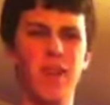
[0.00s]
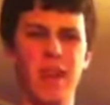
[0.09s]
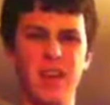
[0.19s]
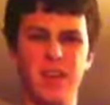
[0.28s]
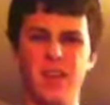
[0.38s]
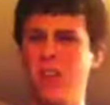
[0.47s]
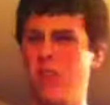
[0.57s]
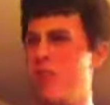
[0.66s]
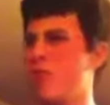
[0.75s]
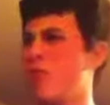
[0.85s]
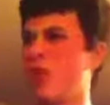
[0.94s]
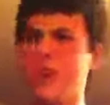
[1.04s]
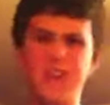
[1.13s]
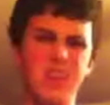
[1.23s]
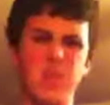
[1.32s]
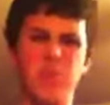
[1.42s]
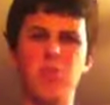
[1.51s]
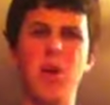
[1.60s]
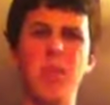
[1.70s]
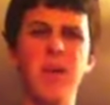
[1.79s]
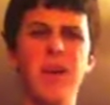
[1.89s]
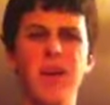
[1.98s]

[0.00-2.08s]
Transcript: that, you know, this trend keeps up.